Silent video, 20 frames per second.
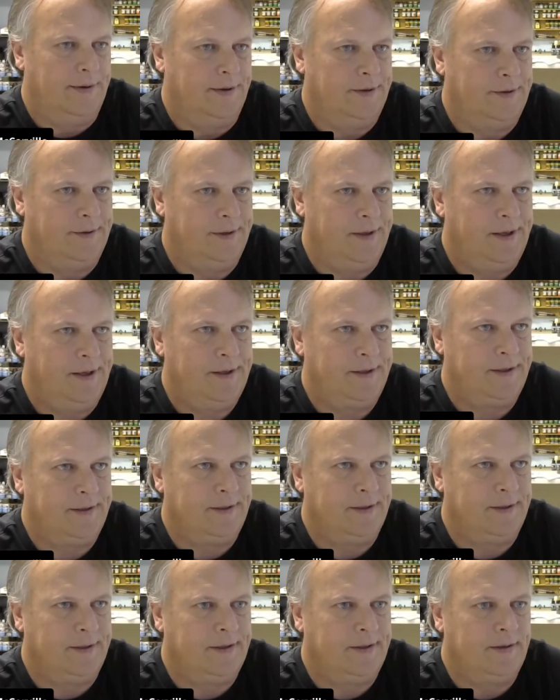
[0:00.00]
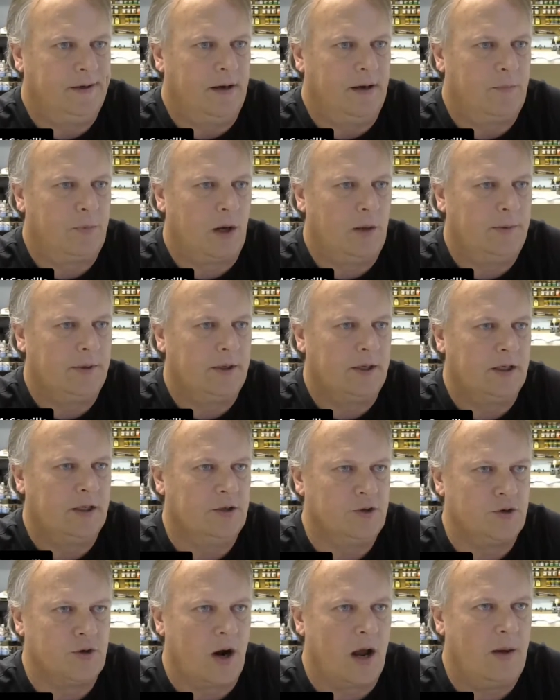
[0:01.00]
other than that, I'm probably going
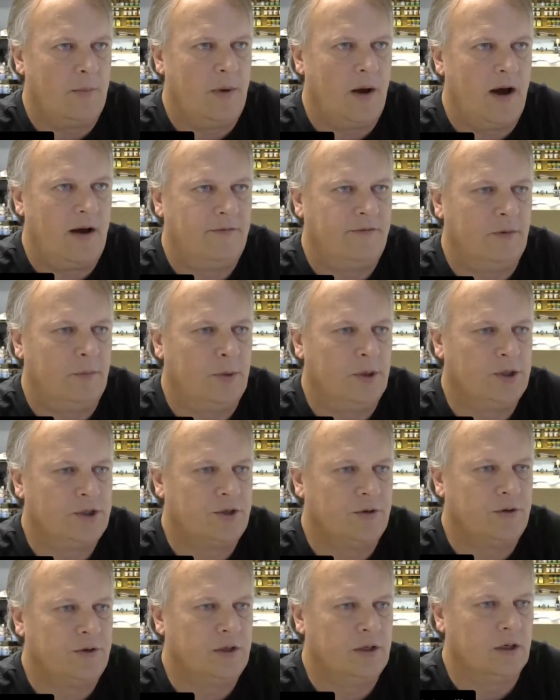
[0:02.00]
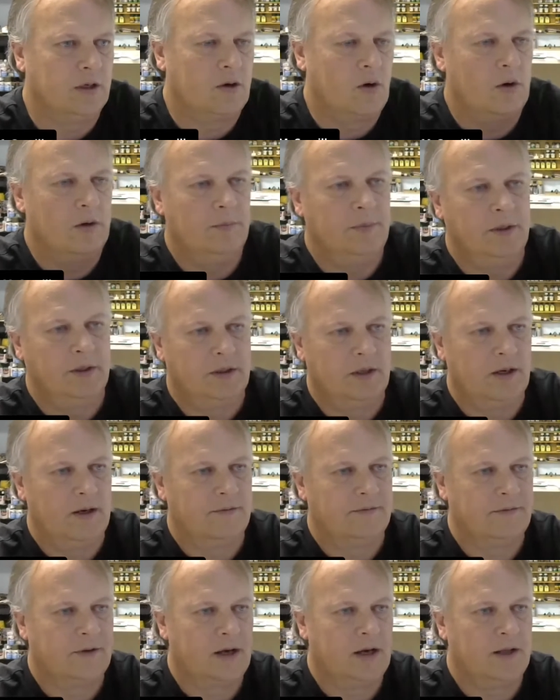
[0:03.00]
to drop off a bunch of the equipment that
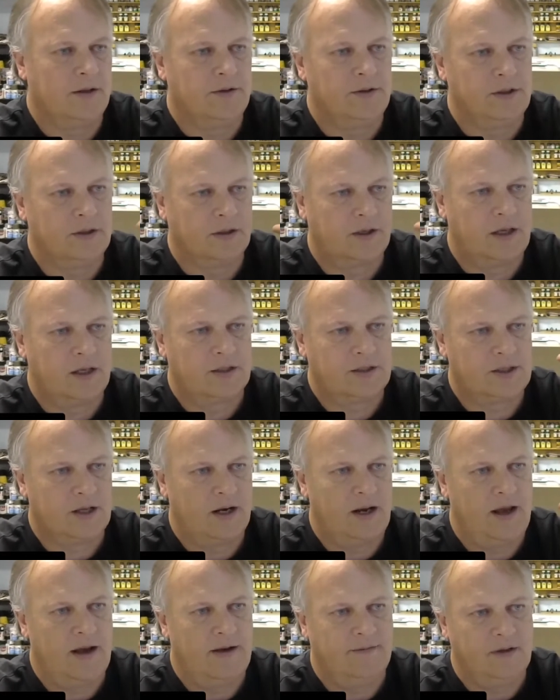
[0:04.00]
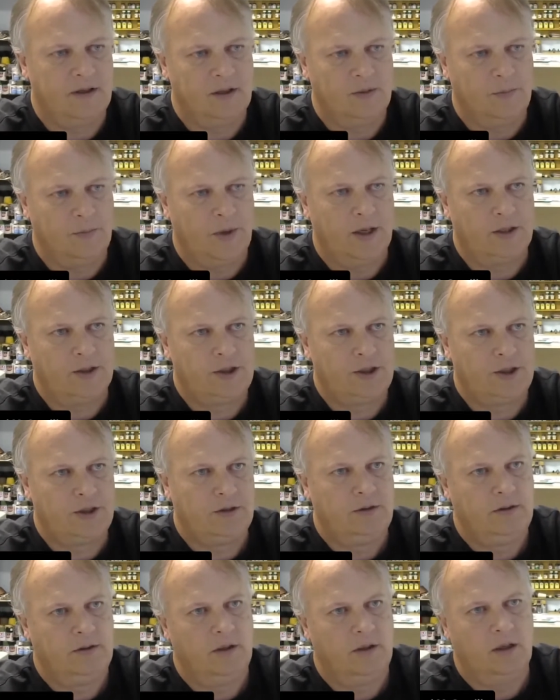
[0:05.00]
I've got, the kits that I have on the
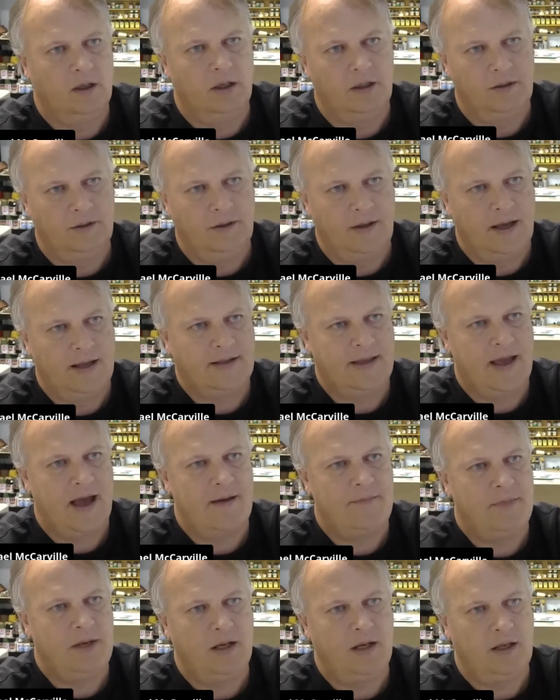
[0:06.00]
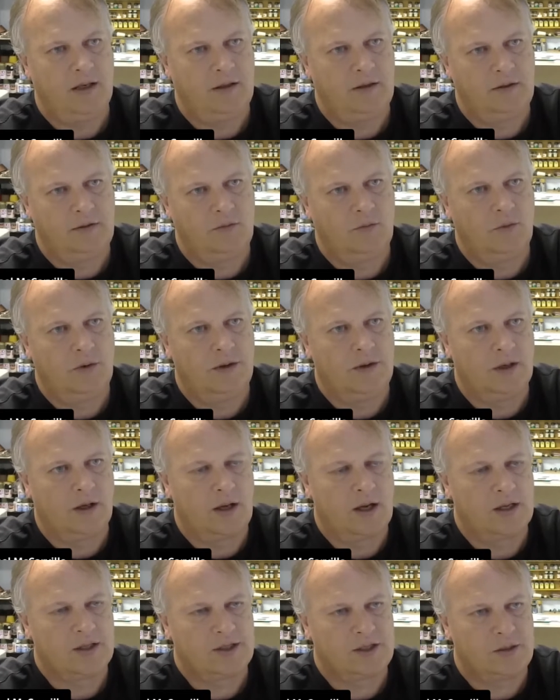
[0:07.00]
bench at that meeting with the
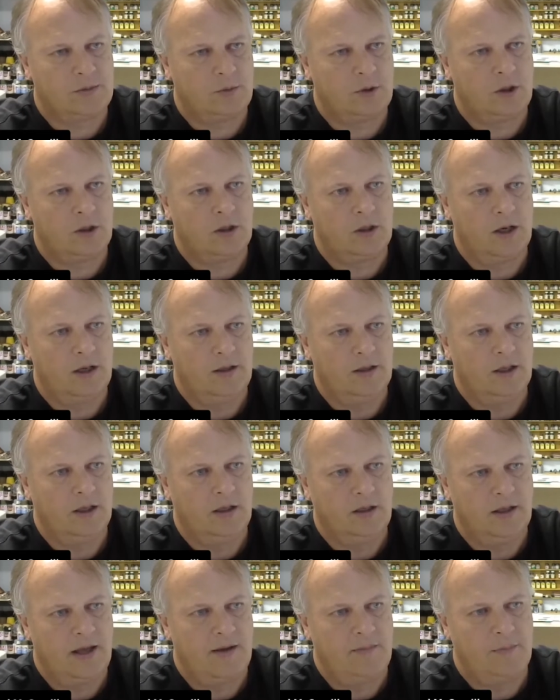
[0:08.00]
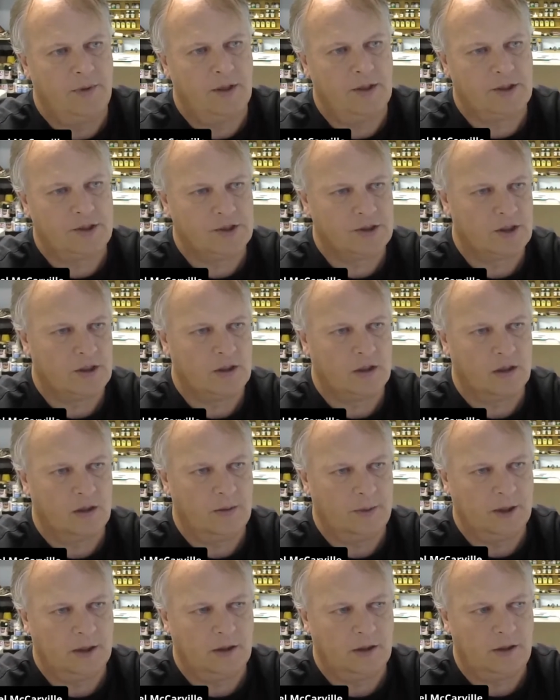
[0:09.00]
customer, and then that bench is all going
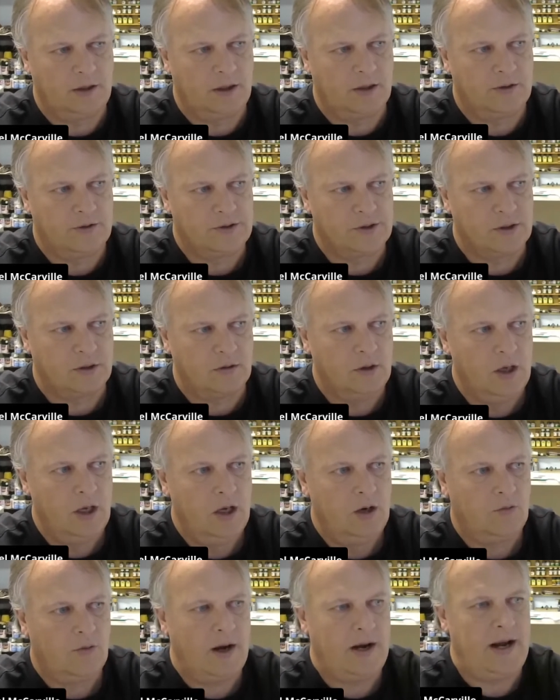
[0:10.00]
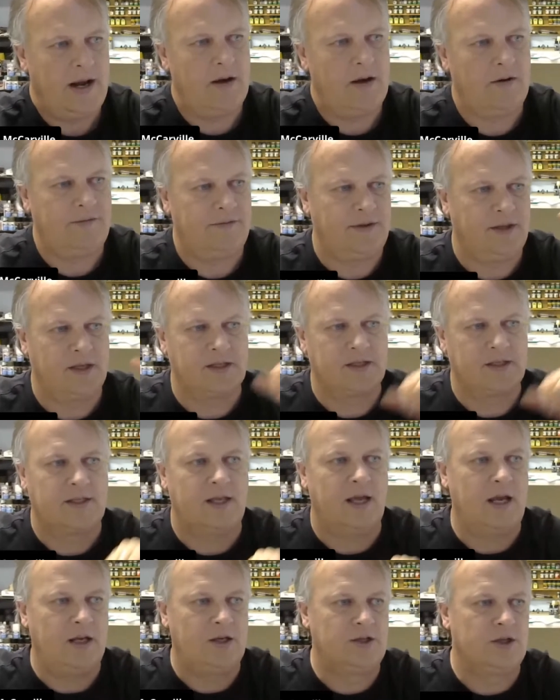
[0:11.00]
to be clear. So right now everything's
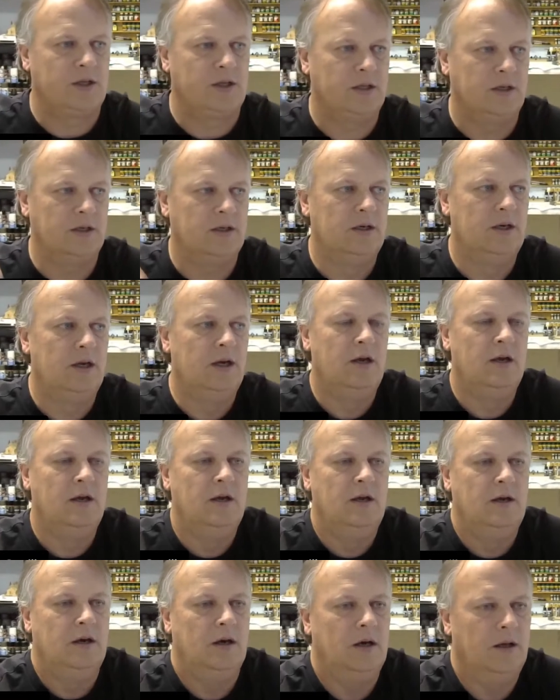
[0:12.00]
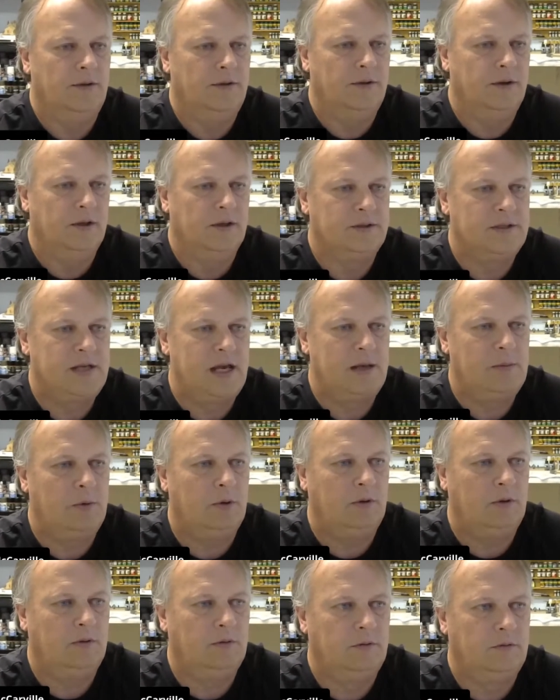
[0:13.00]
staged on the
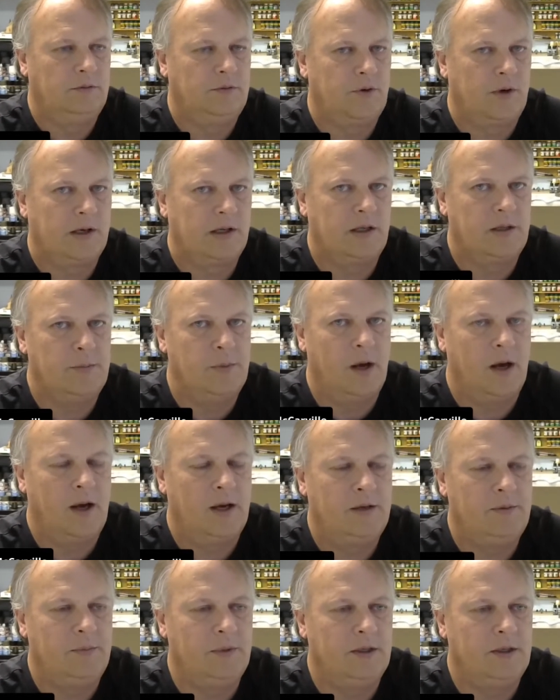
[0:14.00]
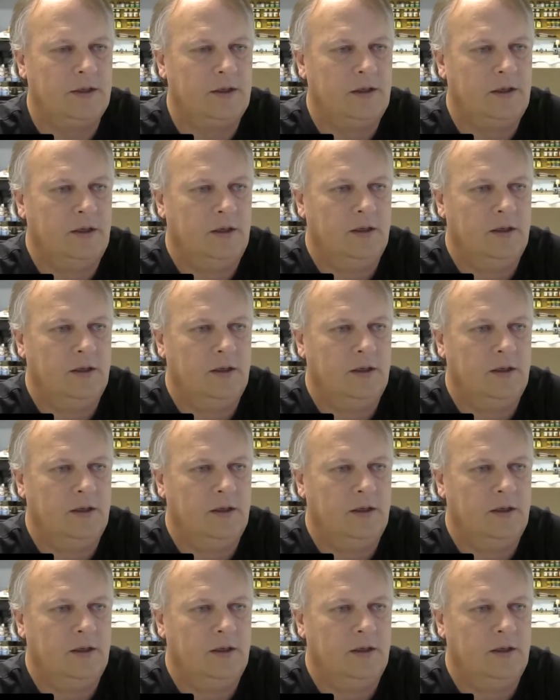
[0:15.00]
table directly behind me.